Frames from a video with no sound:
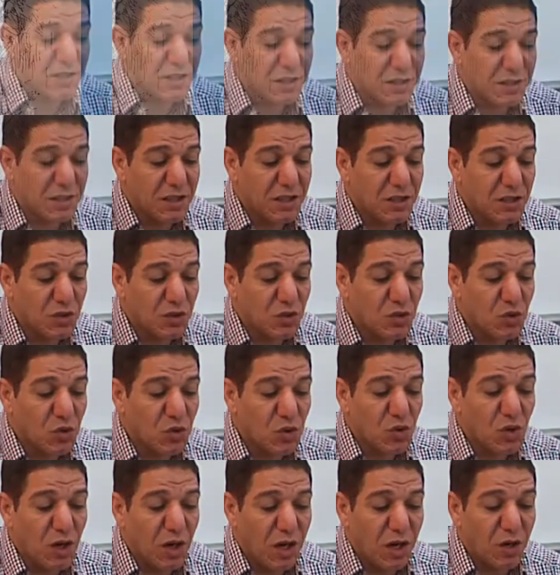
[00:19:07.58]
than
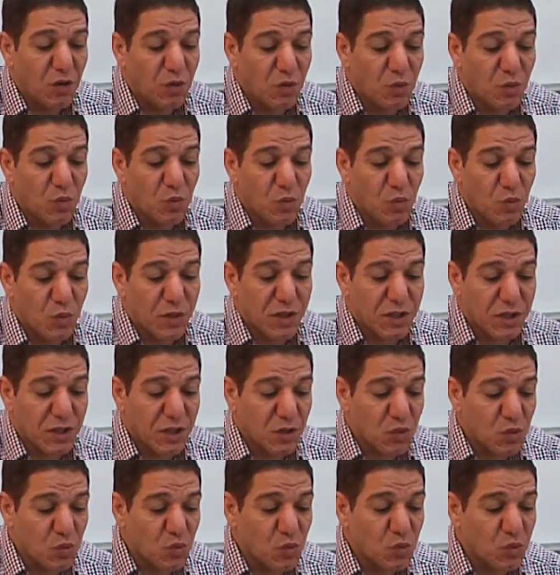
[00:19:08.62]
go along with the
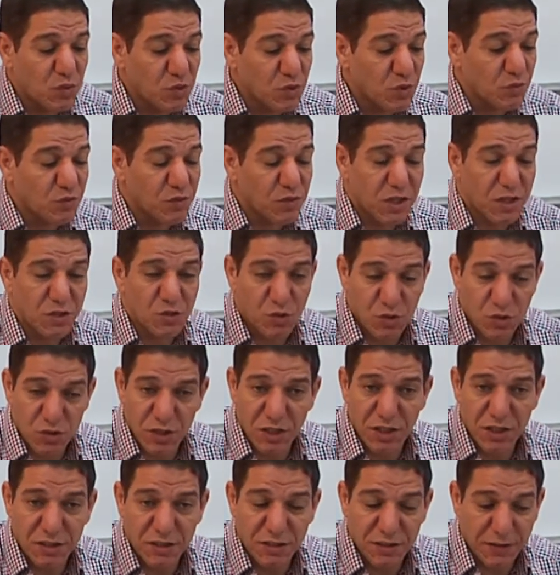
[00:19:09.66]
rules of the
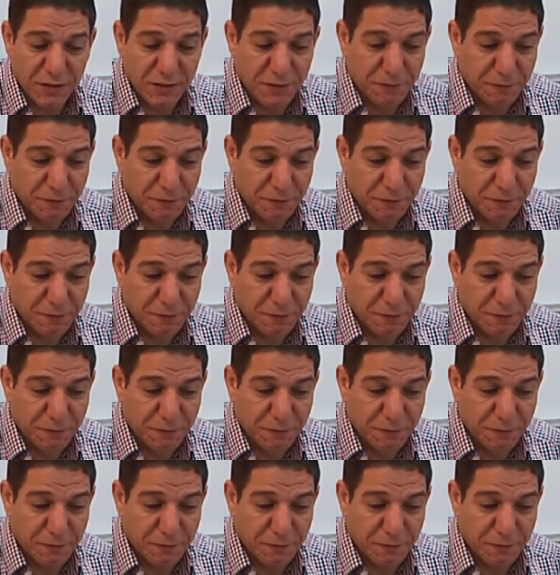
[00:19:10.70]
society.